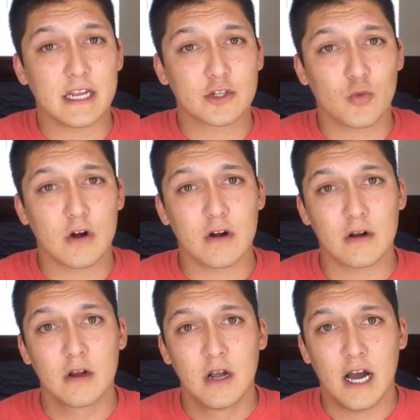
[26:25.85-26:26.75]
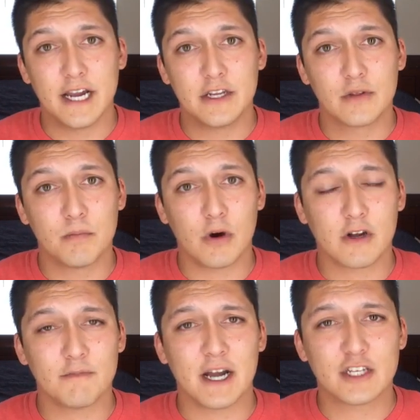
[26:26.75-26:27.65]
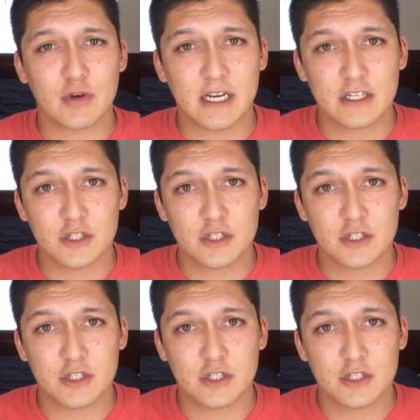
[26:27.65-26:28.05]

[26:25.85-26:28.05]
is where I do the bulk of my training,